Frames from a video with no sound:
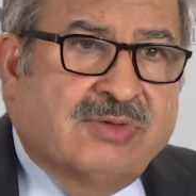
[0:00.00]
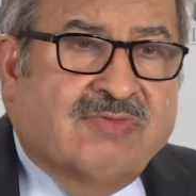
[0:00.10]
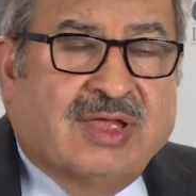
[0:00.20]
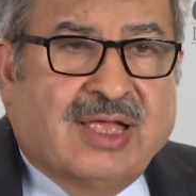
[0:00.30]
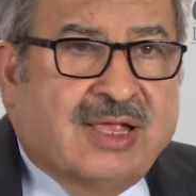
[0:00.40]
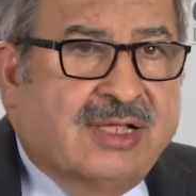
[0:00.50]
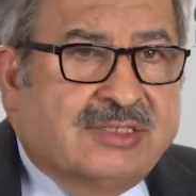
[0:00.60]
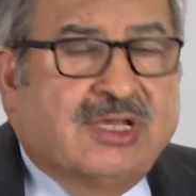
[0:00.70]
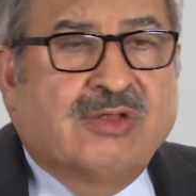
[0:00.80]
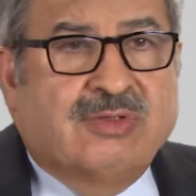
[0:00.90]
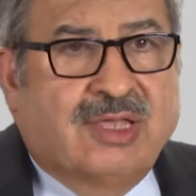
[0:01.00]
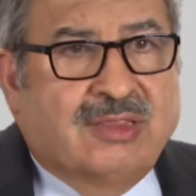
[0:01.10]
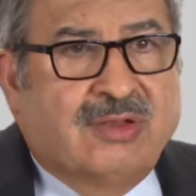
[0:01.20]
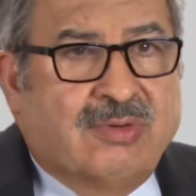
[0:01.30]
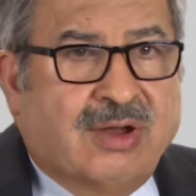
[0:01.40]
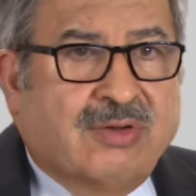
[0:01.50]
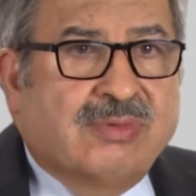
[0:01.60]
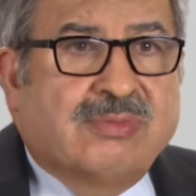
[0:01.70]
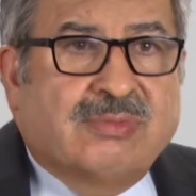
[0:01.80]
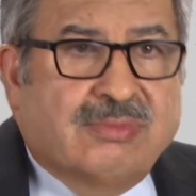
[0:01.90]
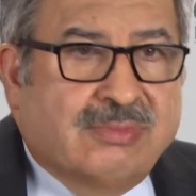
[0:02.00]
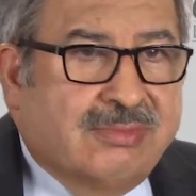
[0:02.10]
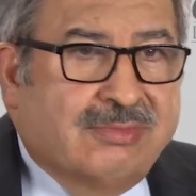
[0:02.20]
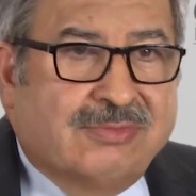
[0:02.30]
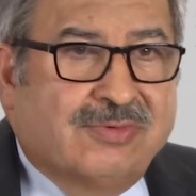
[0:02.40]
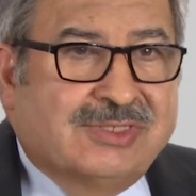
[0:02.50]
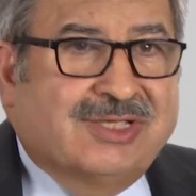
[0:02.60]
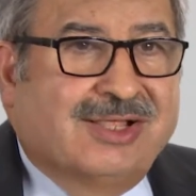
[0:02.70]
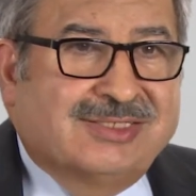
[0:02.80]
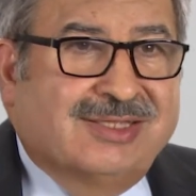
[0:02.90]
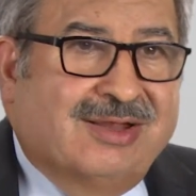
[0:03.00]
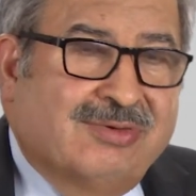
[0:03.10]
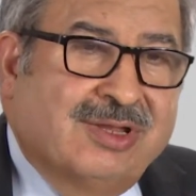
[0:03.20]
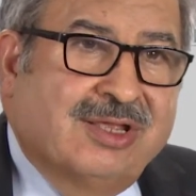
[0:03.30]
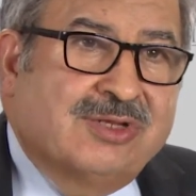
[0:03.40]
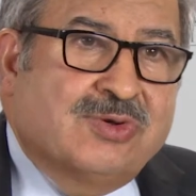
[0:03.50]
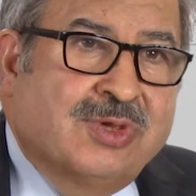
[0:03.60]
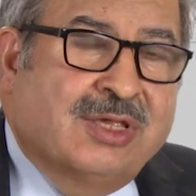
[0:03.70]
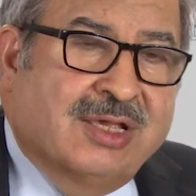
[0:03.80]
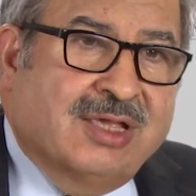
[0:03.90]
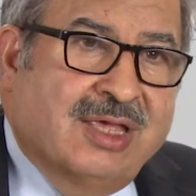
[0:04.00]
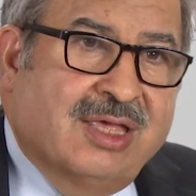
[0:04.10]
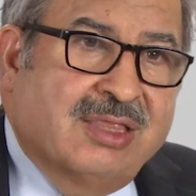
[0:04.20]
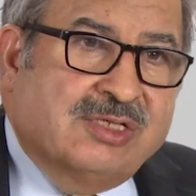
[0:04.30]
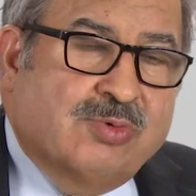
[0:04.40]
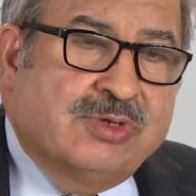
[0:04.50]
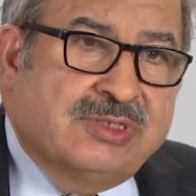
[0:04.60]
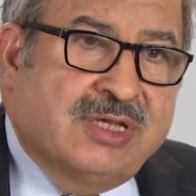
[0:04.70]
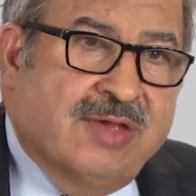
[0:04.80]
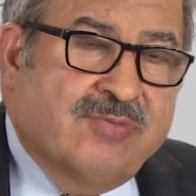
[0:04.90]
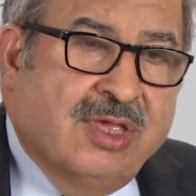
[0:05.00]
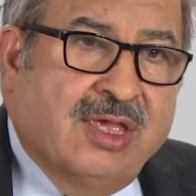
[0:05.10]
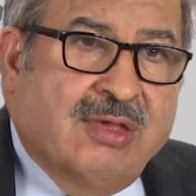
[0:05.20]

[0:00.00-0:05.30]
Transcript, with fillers: In fact, I can't tell you that there are results that are really intriguing at this point in time.